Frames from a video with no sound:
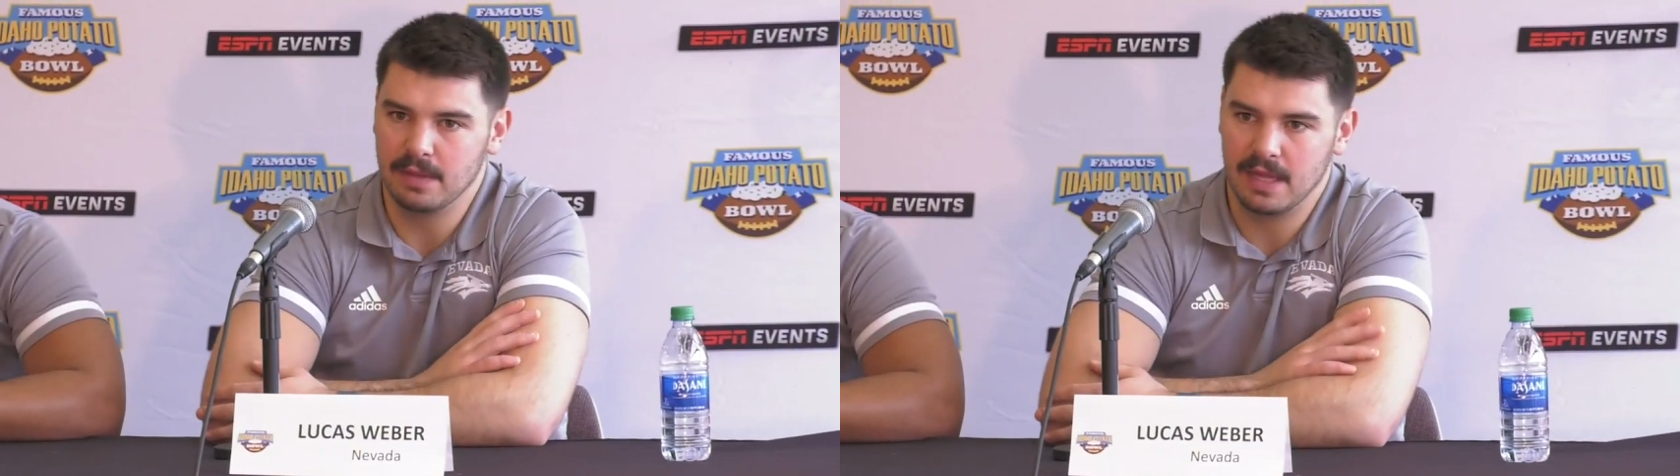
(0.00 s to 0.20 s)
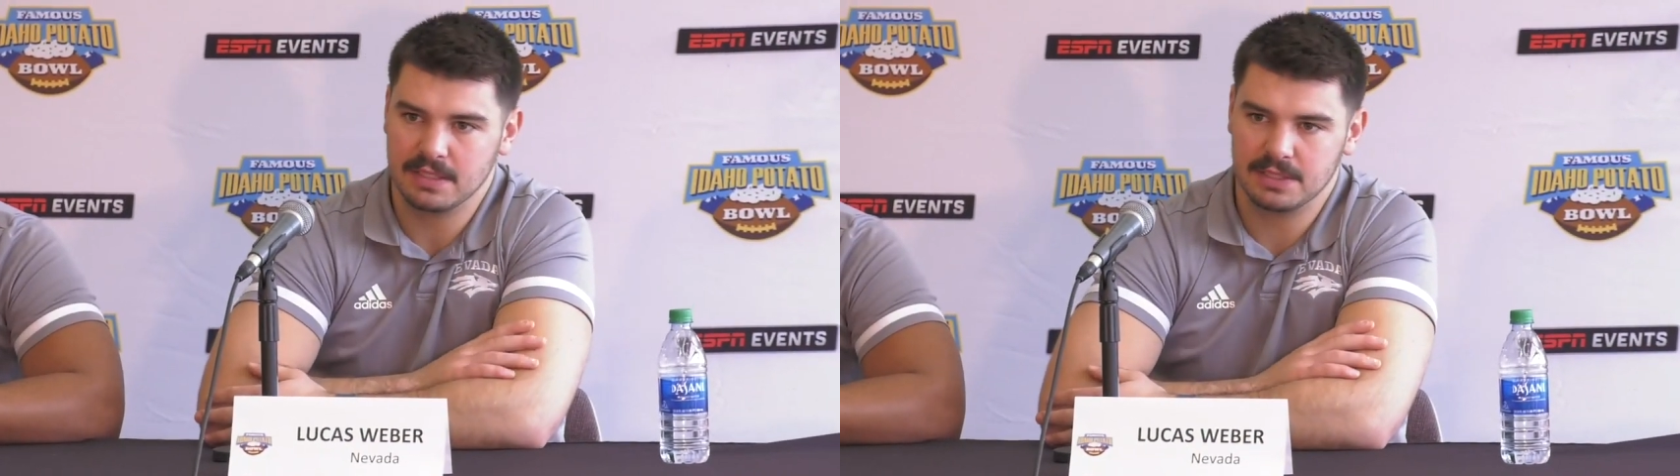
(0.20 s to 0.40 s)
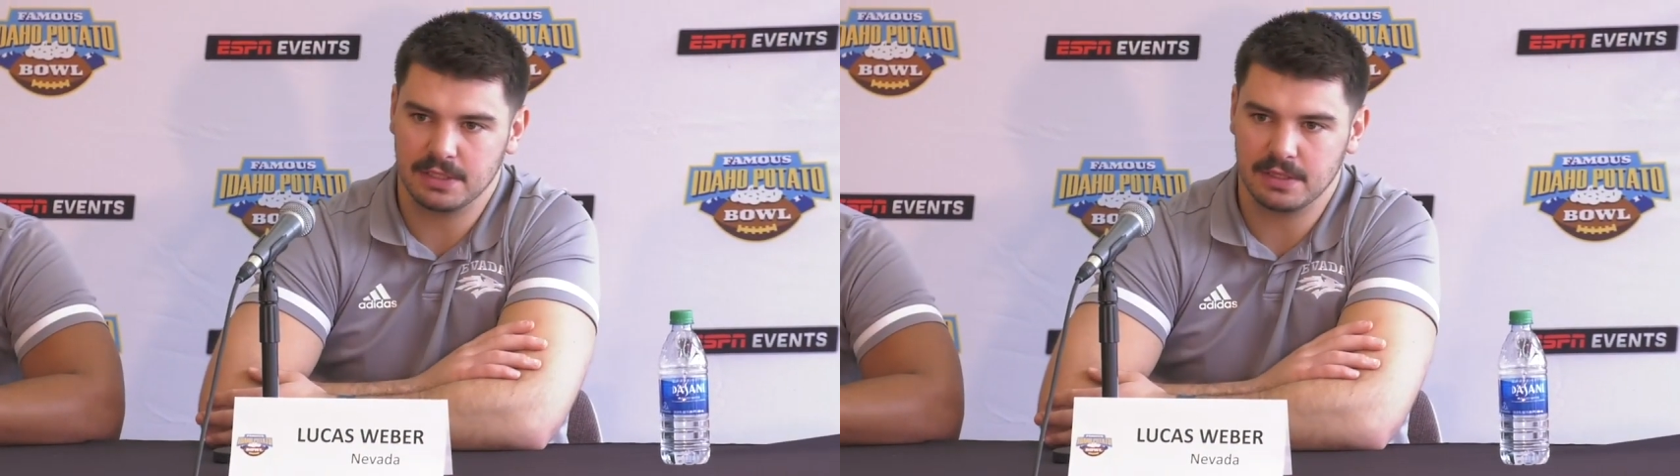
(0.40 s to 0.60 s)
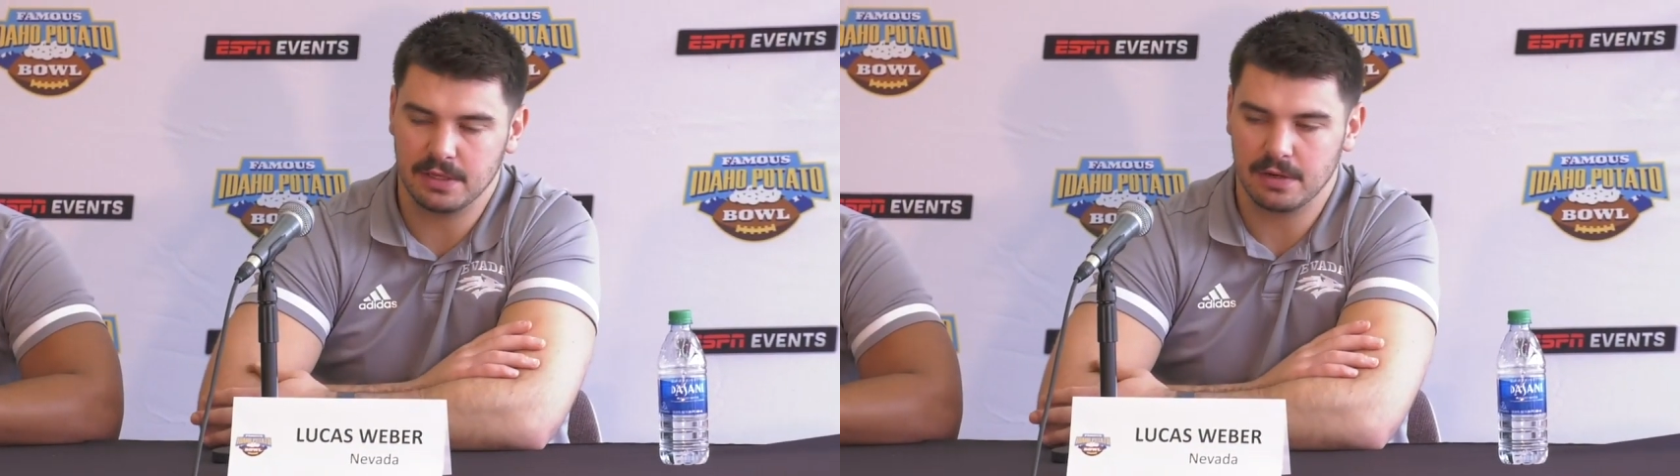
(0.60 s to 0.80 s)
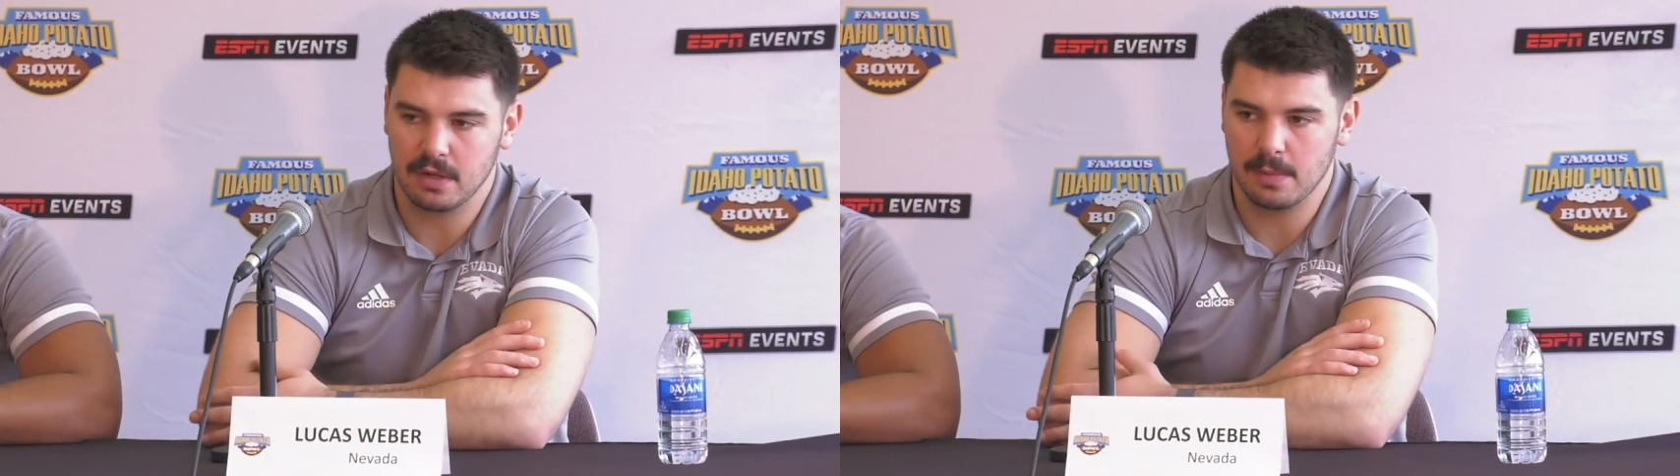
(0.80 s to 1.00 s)
Last year,
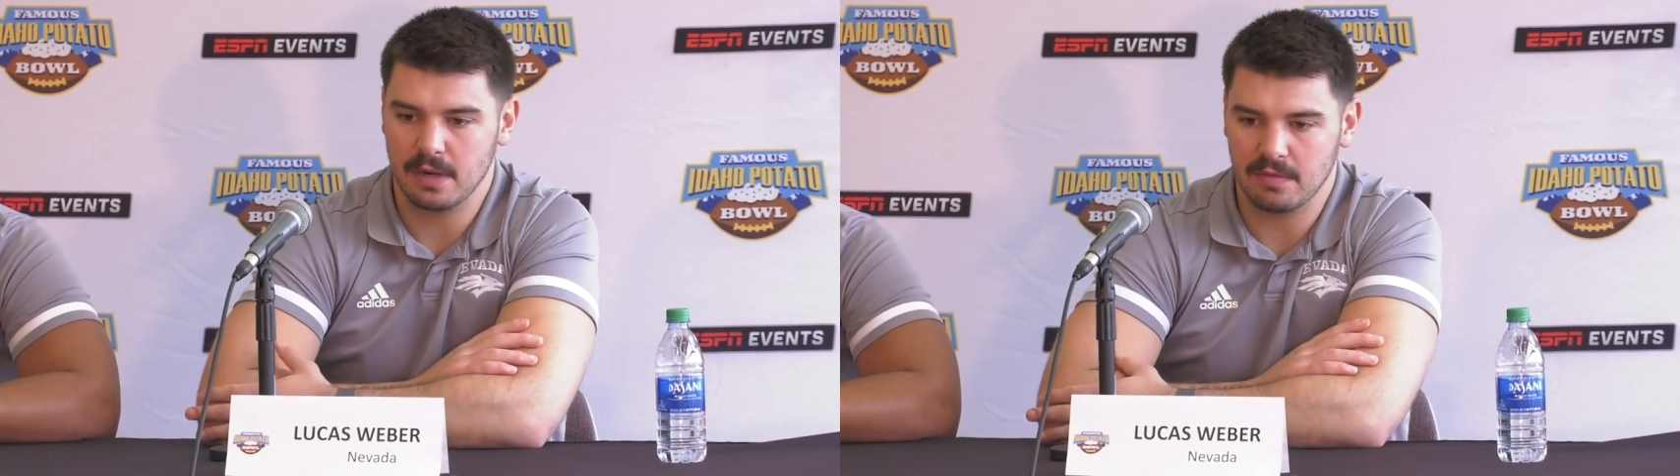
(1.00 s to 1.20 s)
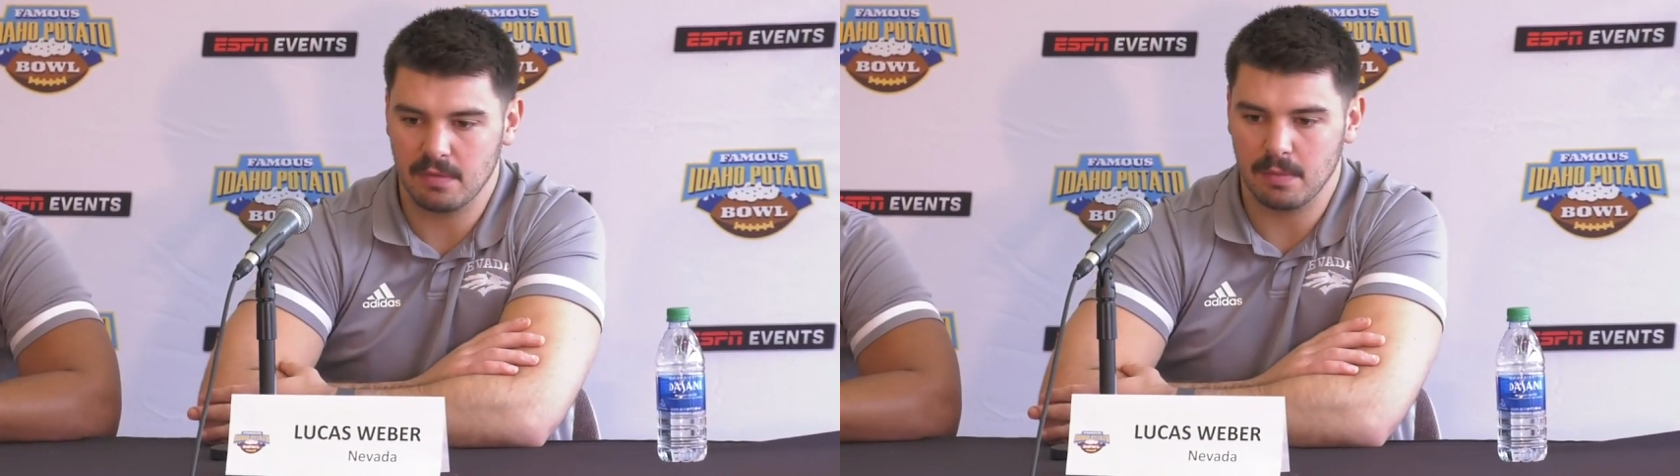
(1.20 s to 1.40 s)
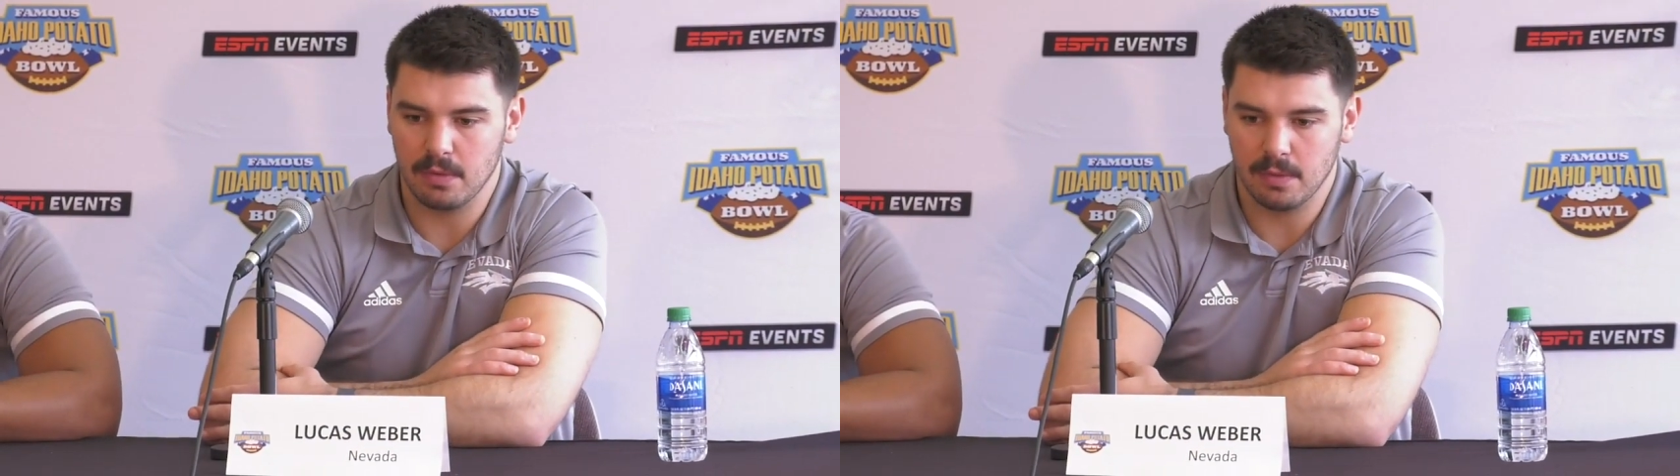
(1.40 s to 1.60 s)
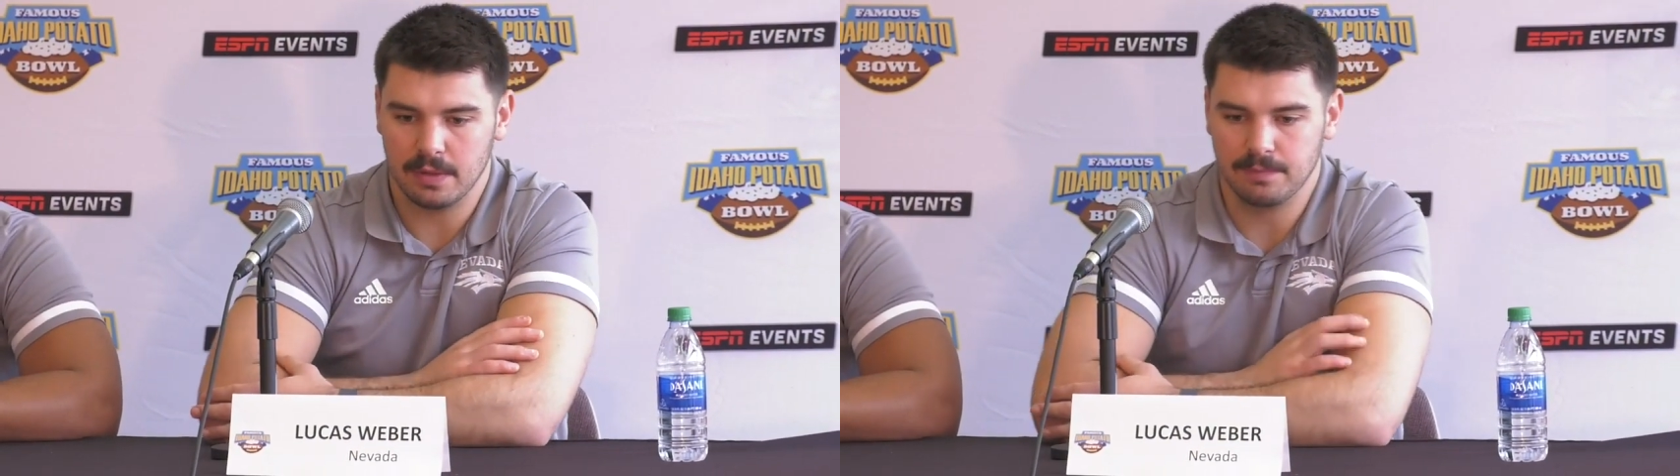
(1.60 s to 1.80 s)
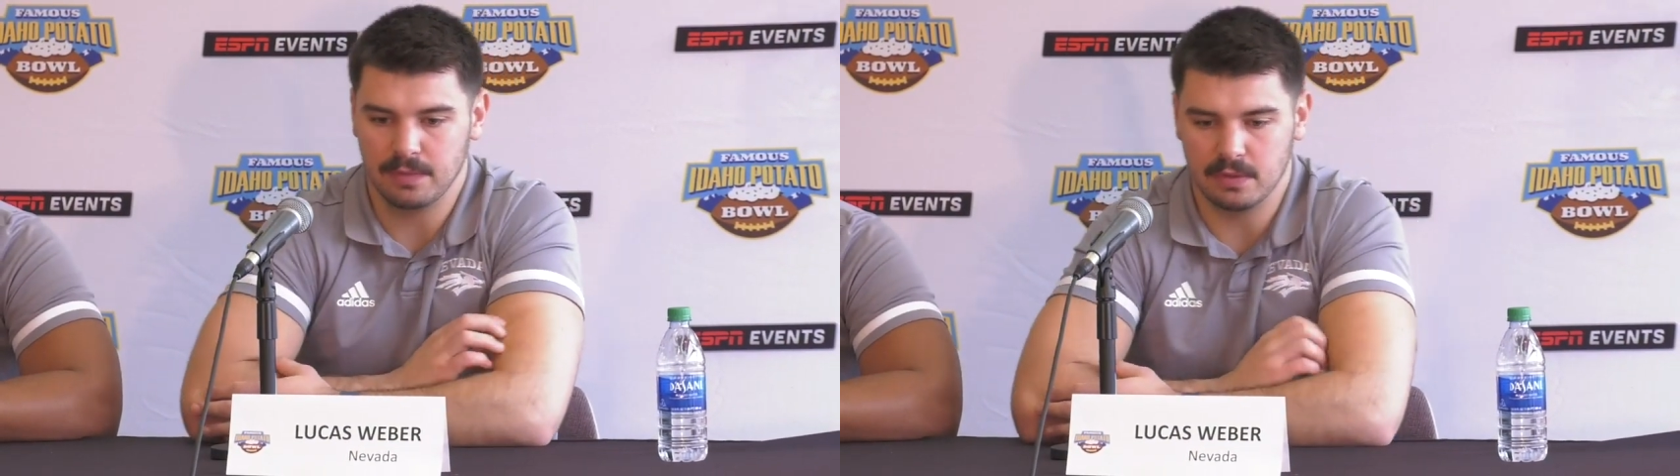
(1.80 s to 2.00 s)
you know, coming off a bowl win,